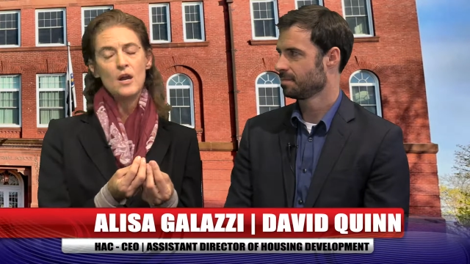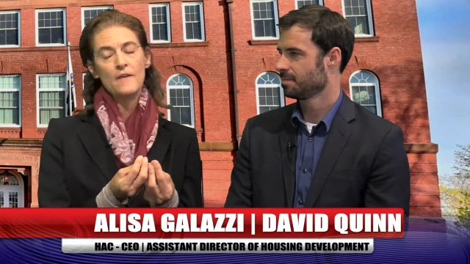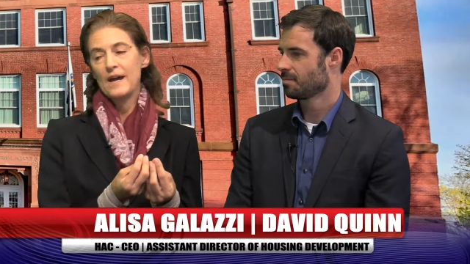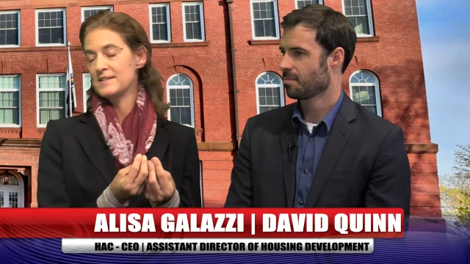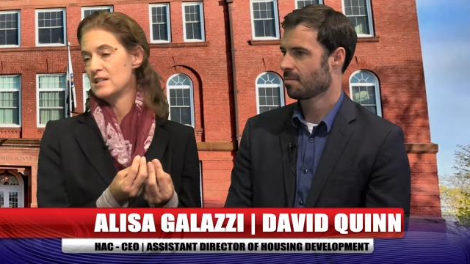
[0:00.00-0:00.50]

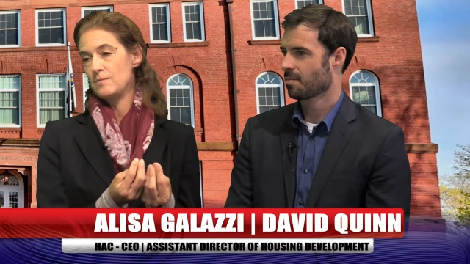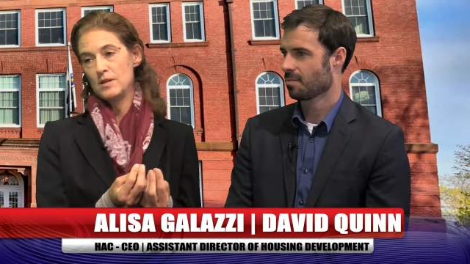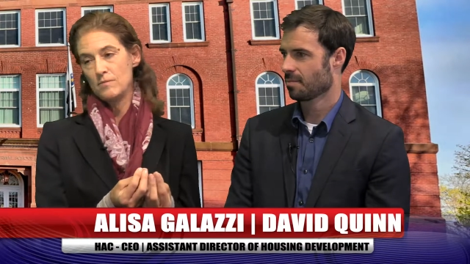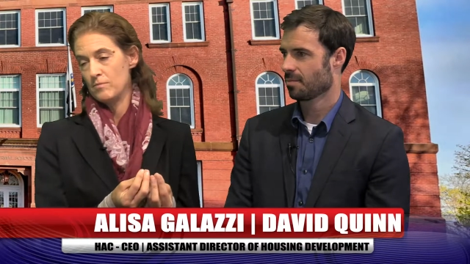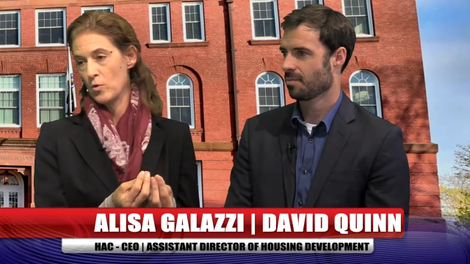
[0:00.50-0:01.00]
Speaker 1: that's going to
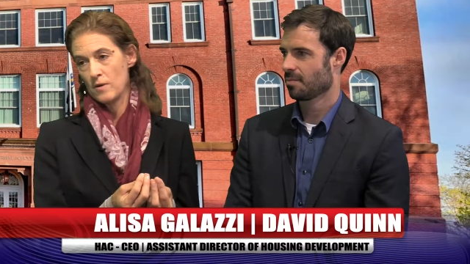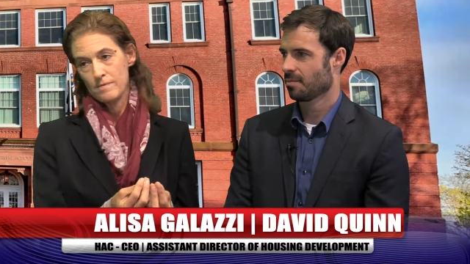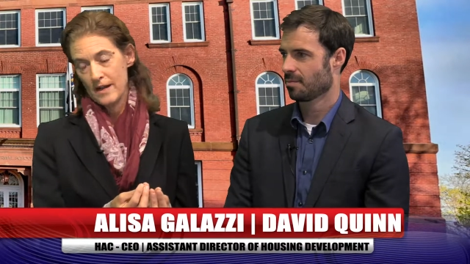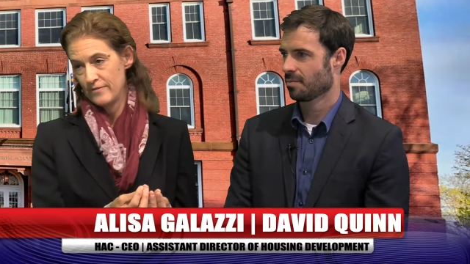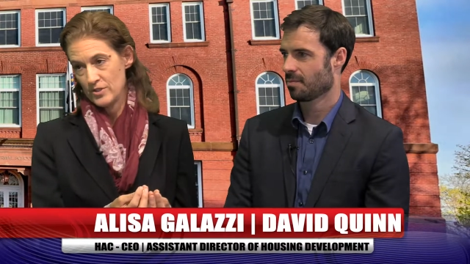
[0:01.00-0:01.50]
be more
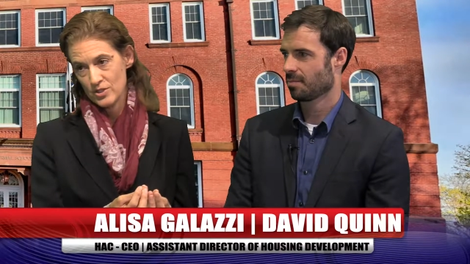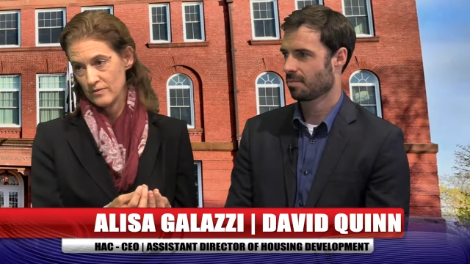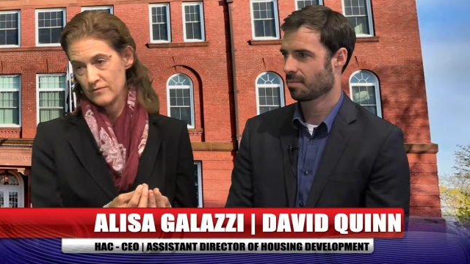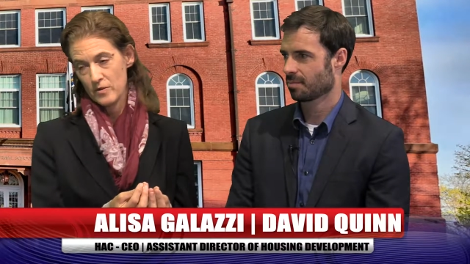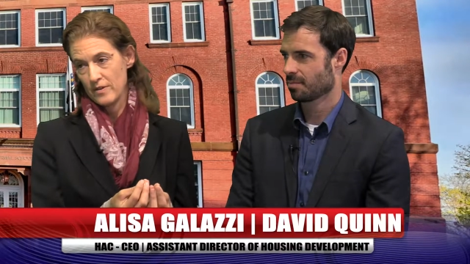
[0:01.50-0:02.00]
beneficial
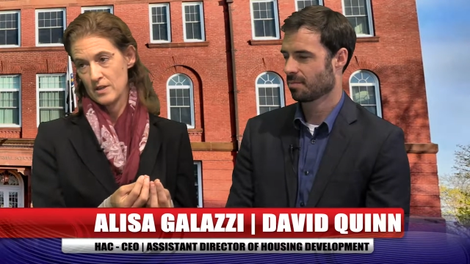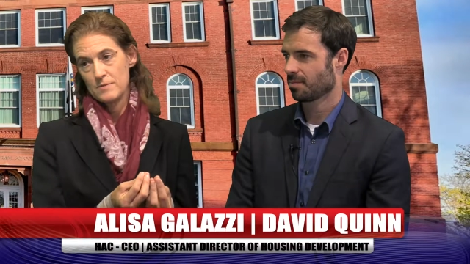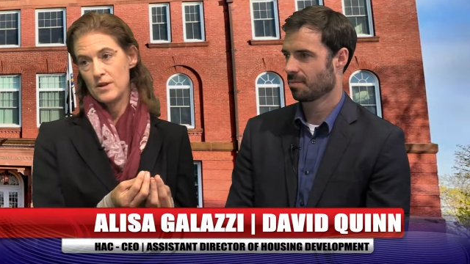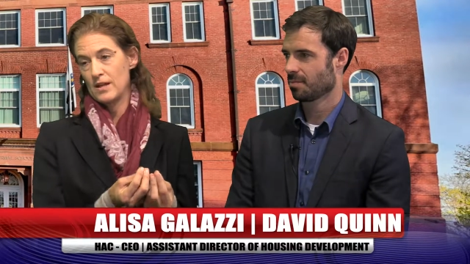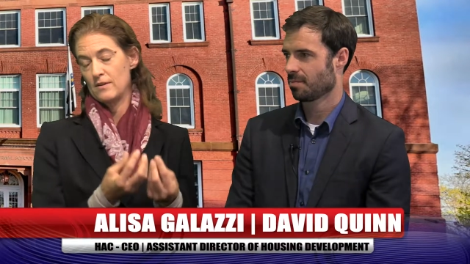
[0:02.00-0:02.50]
for the
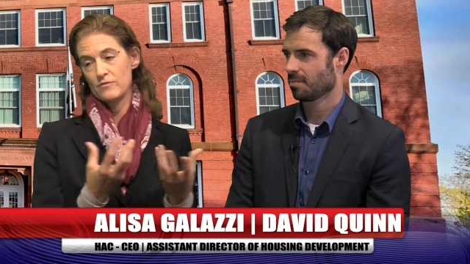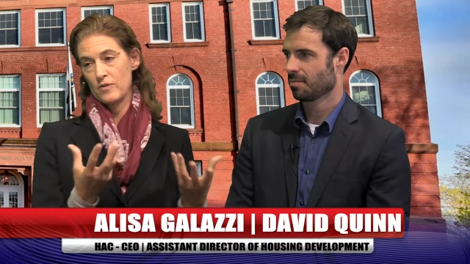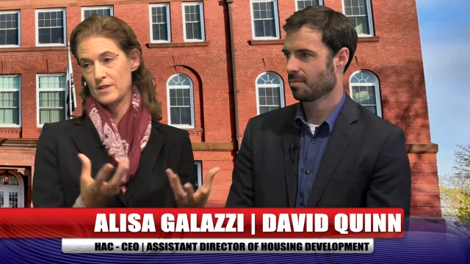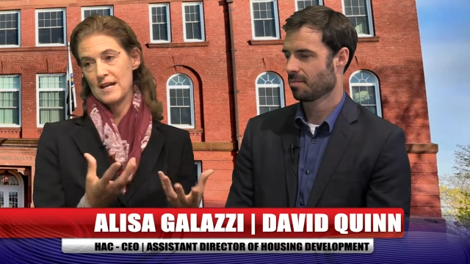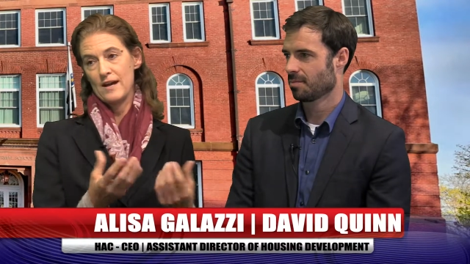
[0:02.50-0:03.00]
community and for
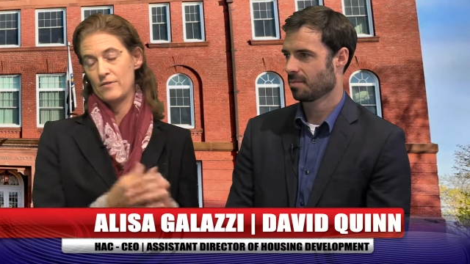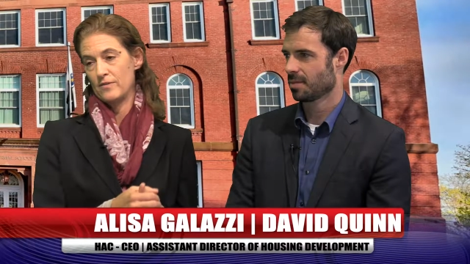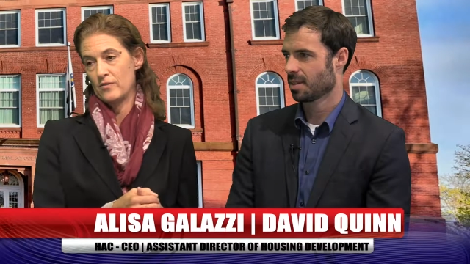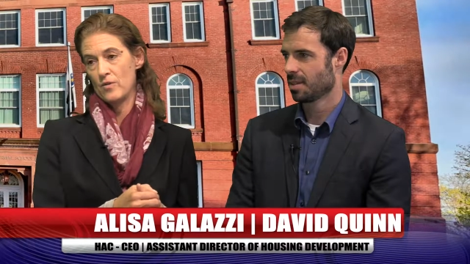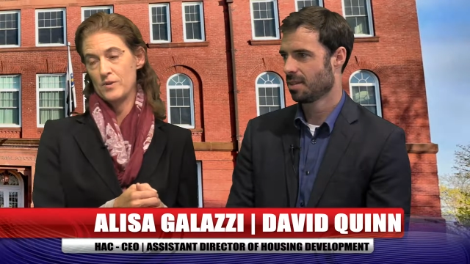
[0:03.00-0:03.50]
the right. town and
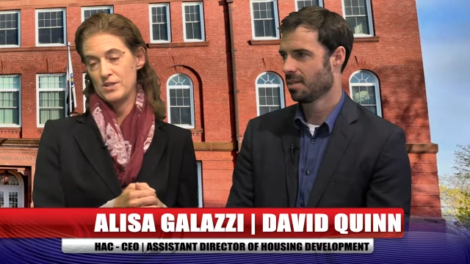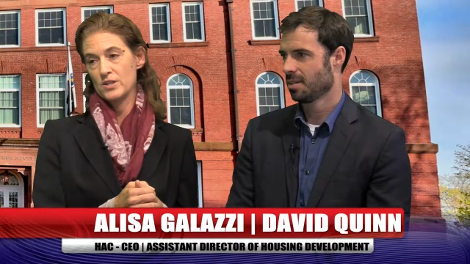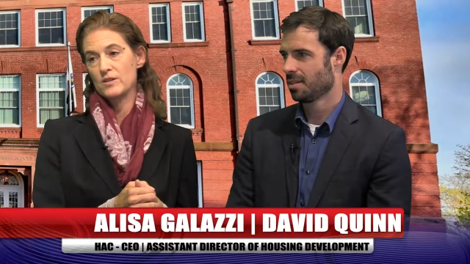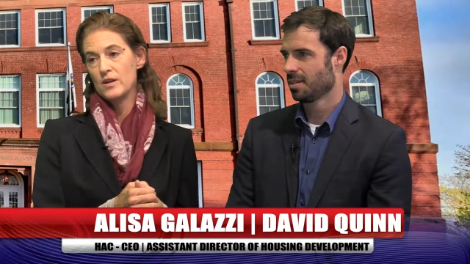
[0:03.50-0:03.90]
for our region.